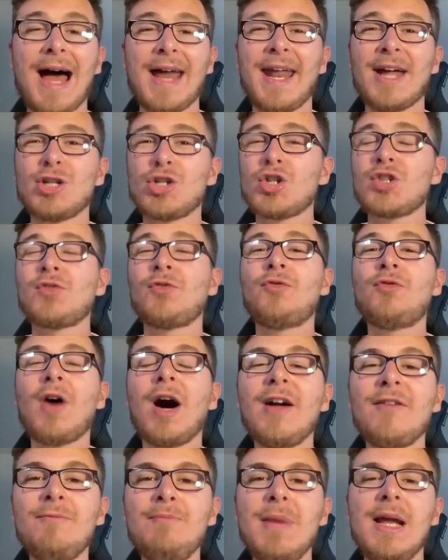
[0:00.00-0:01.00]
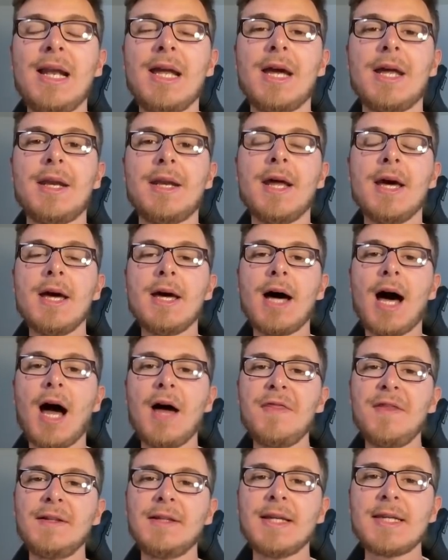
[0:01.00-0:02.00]
And at just 5 million,
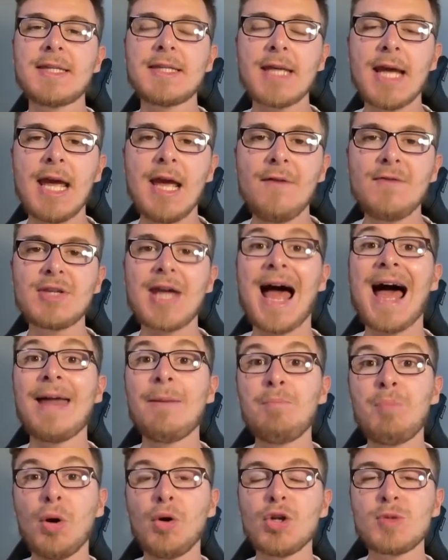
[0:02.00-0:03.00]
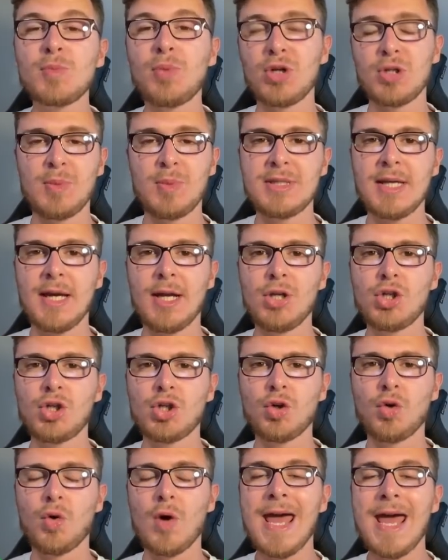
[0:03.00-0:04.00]
I think the saves and bonus points
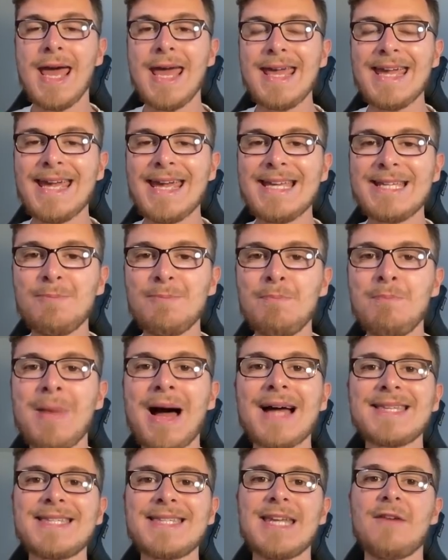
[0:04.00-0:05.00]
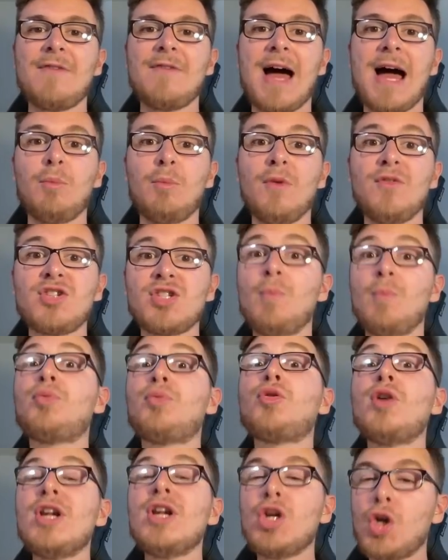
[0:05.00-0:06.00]
potential is massive, and with some
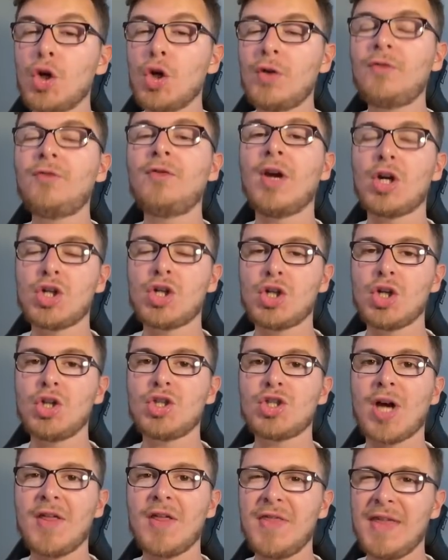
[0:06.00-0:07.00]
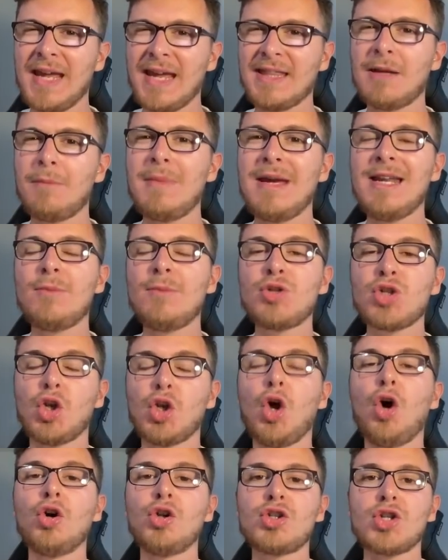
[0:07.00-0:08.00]
pretty good fixtures, I think in the medium to
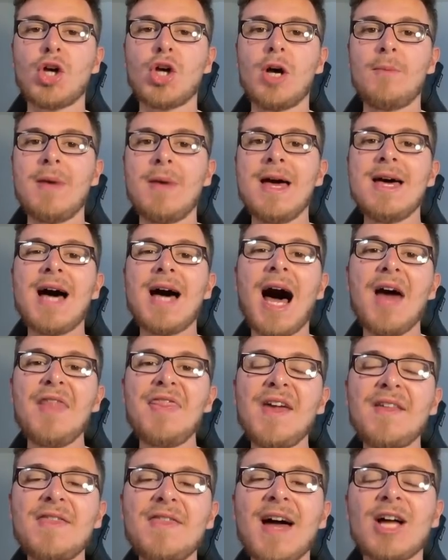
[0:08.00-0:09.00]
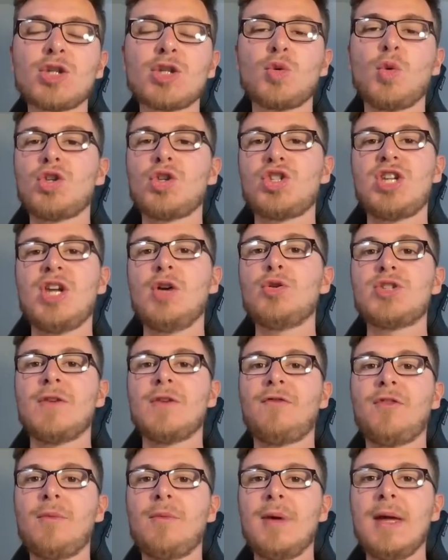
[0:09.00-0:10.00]
long term, I think that's what seals
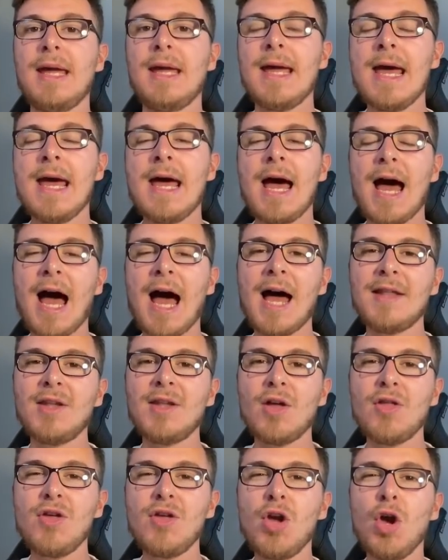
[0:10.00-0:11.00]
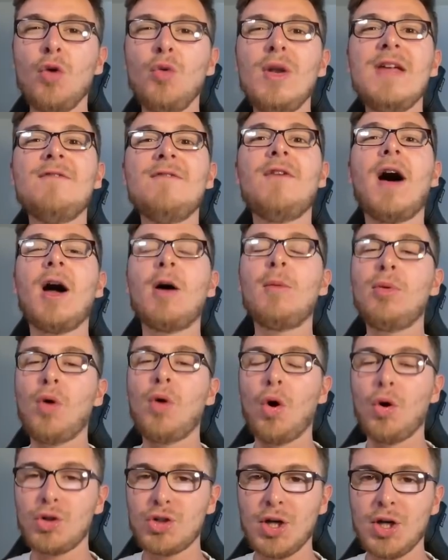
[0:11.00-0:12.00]
it for me. And the only viable
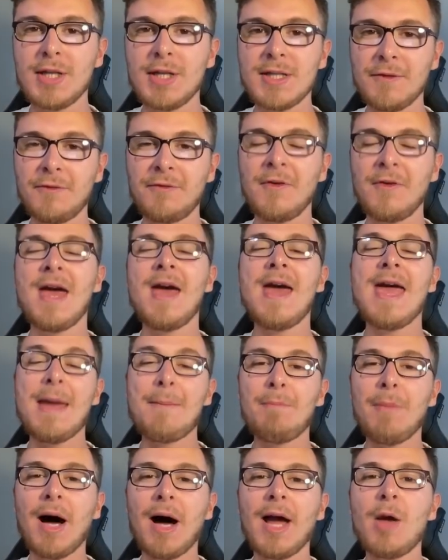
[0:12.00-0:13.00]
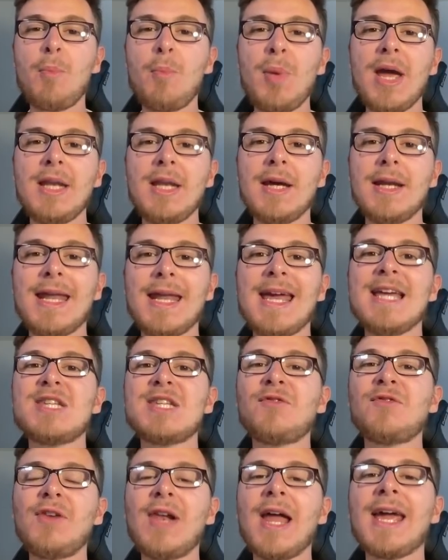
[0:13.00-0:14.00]
alternative, in my opinion,
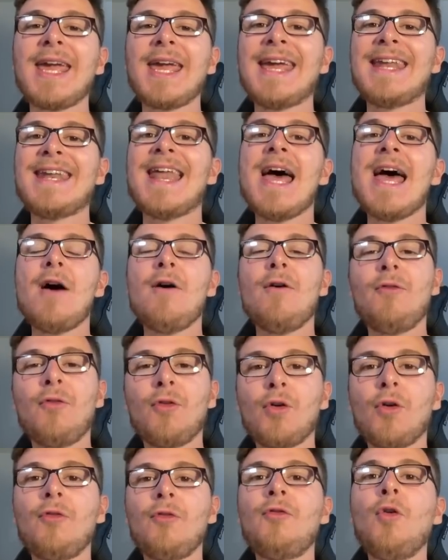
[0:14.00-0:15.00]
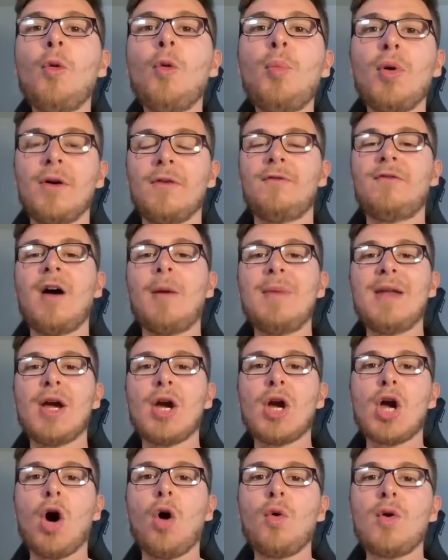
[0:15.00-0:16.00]
is Flekin for a 4.5
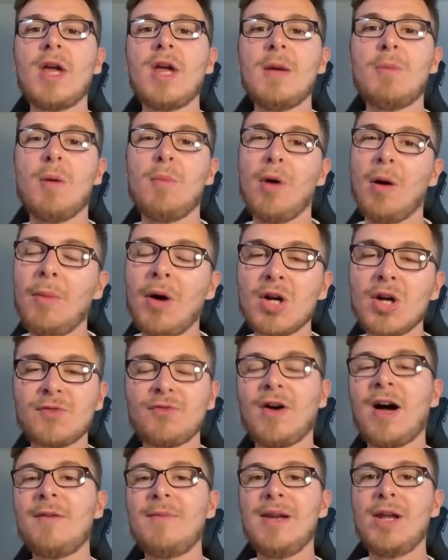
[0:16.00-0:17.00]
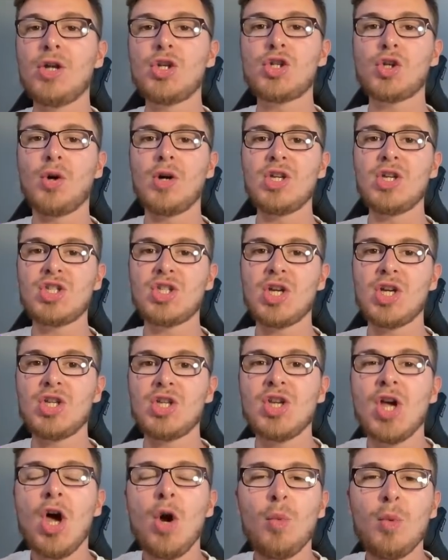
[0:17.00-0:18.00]
million goalkeeper. But amongst 5 million
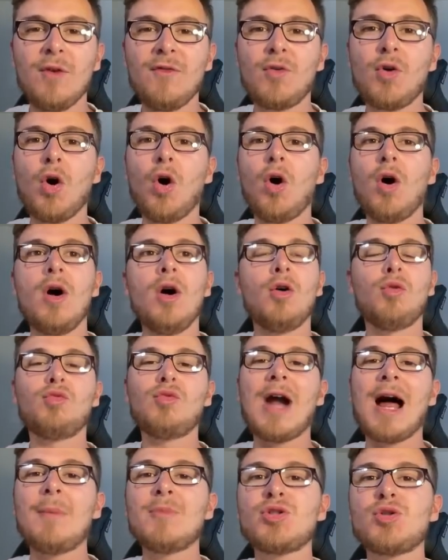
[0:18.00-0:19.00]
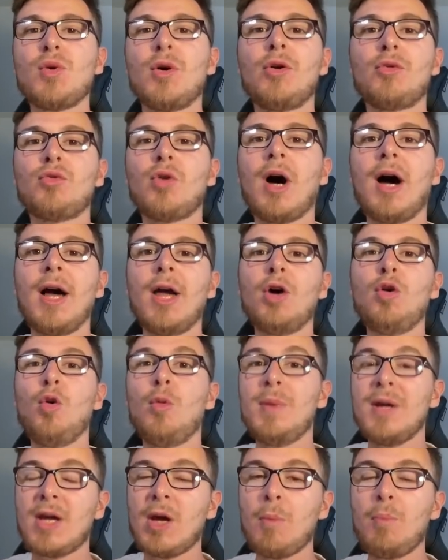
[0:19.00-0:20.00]
choices, we've got Ramsdale and Raya who
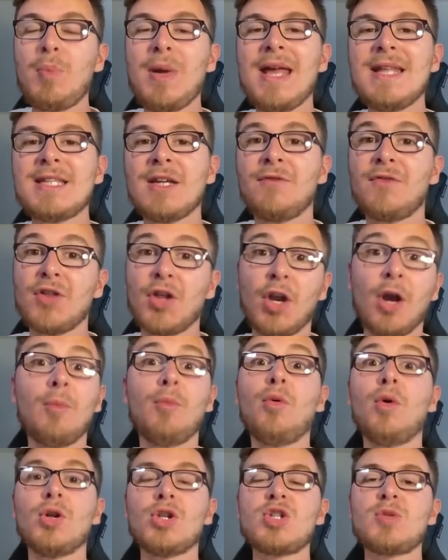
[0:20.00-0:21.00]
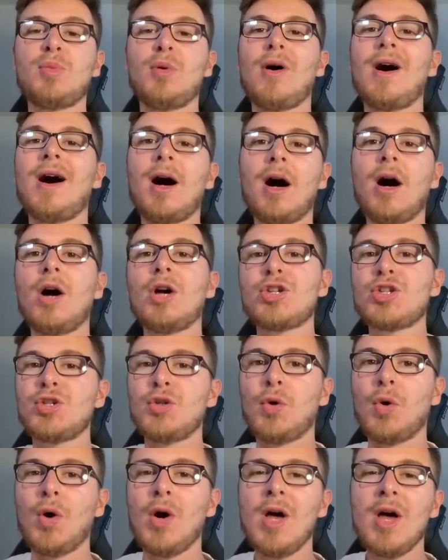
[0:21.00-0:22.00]
will be competing for the number one spot at
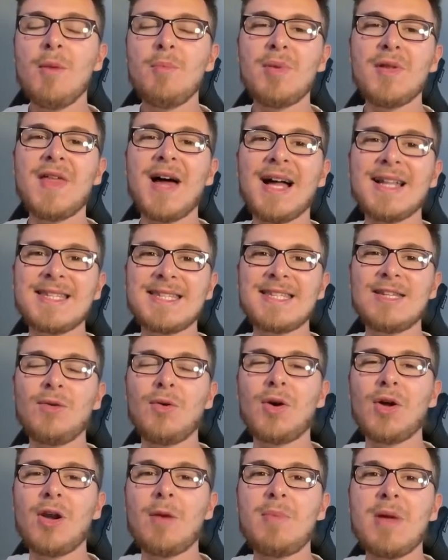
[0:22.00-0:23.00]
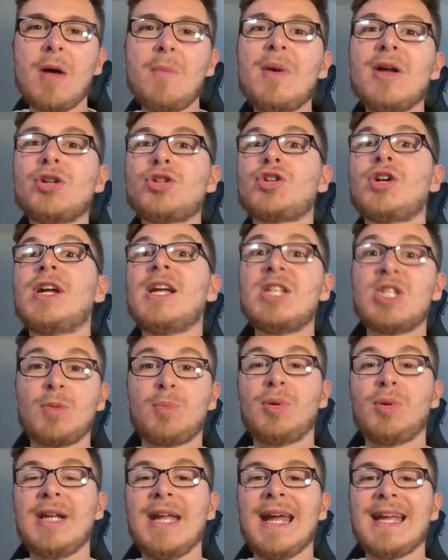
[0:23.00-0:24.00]
Arsenal, but that's still going to be a bit tricky to
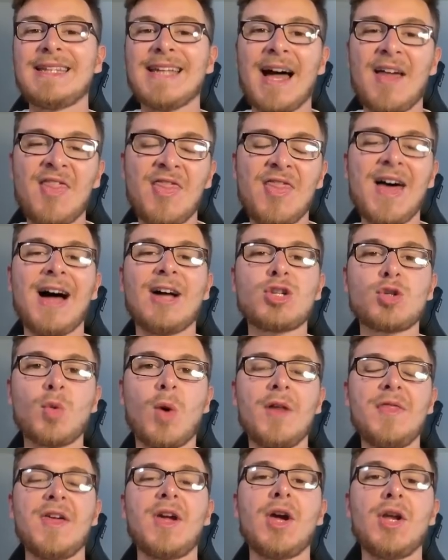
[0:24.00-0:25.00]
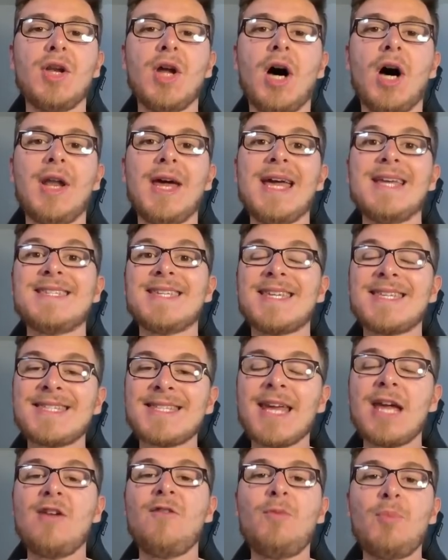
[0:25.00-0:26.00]
predict, and that's why I think Onana is a
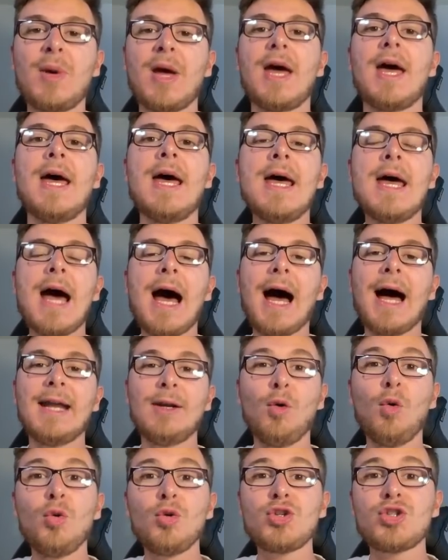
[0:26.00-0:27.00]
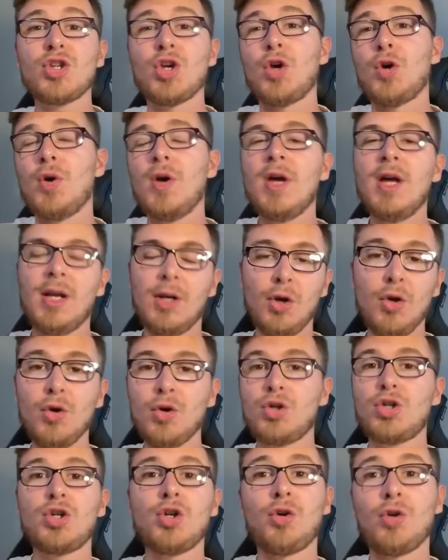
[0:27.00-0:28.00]
safe bet. And also,
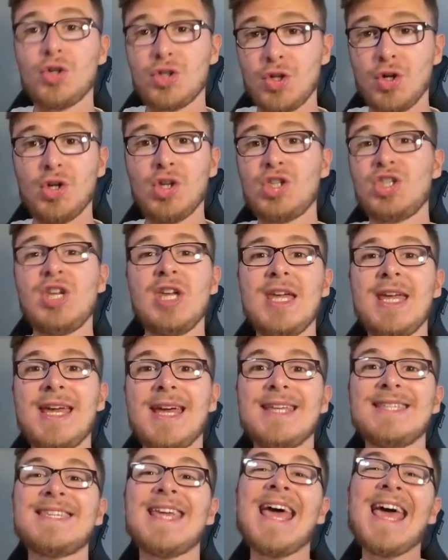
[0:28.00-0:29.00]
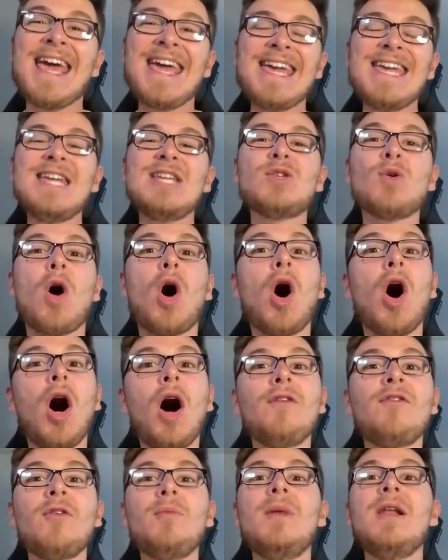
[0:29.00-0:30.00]
Luke Shaw, as good as he is, he's
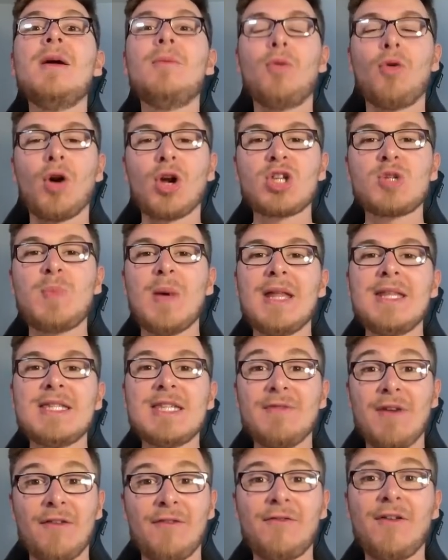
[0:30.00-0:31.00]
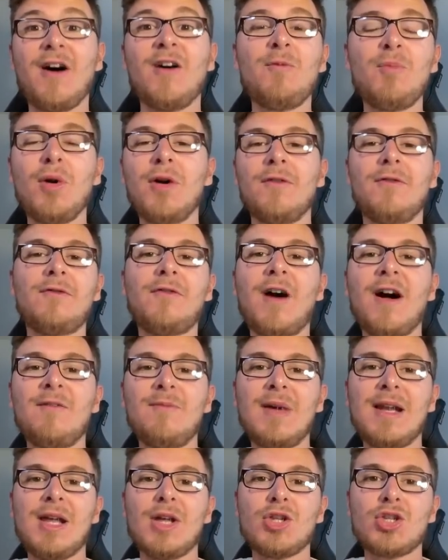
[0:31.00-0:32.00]
half a million more expensive at
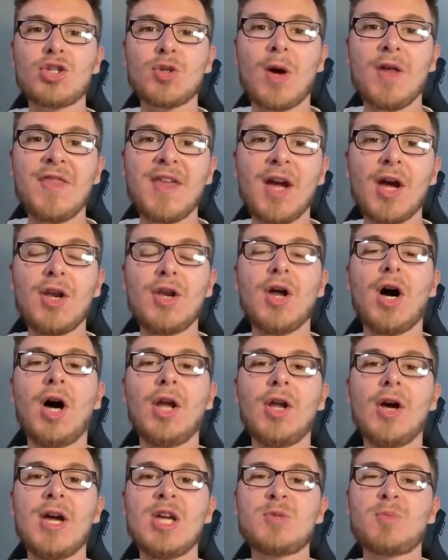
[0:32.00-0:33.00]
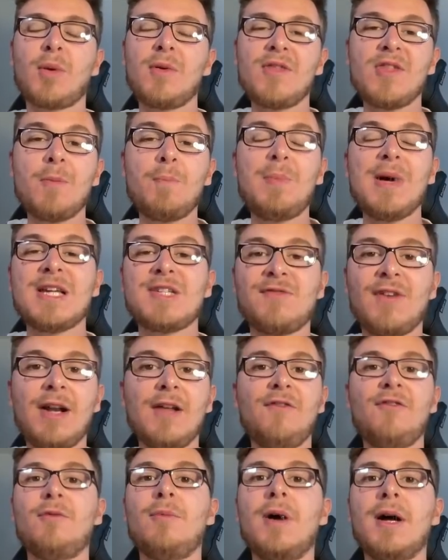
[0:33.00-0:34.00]
5.5 million, so I think Onana is probably the best
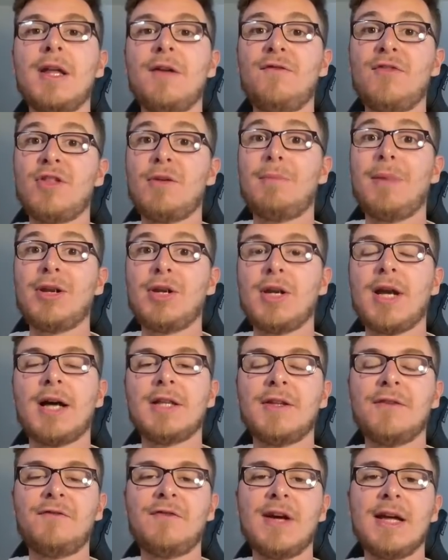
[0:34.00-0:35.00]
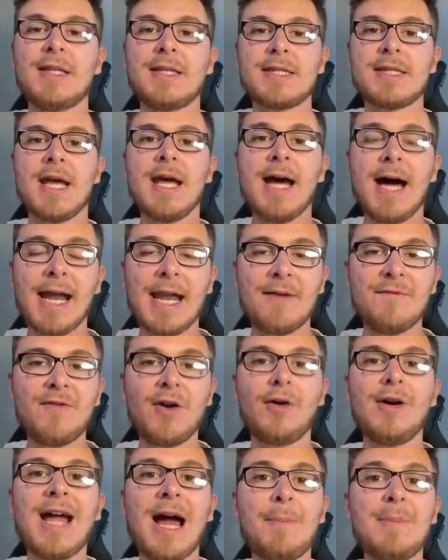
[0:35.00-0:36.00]
value for money for the Man United defence, and I'm
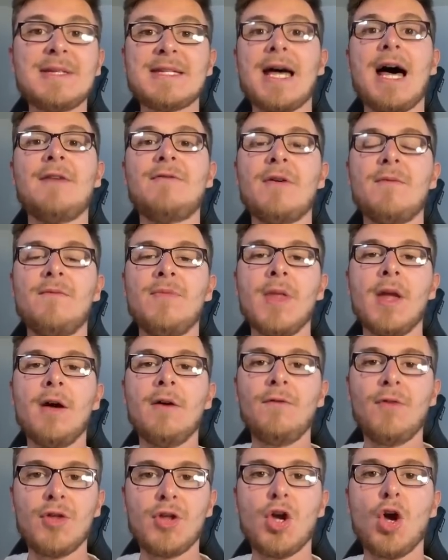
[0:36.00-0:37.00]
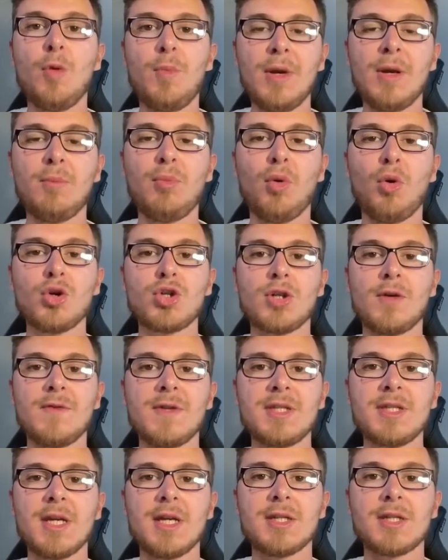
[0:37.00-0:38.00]
very happy to have him for the opening portion of
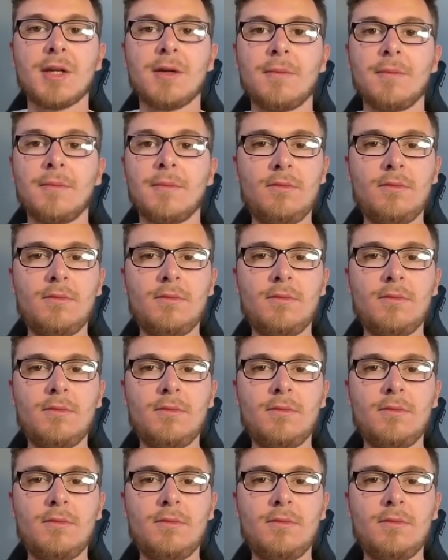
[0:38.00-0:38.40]
the season.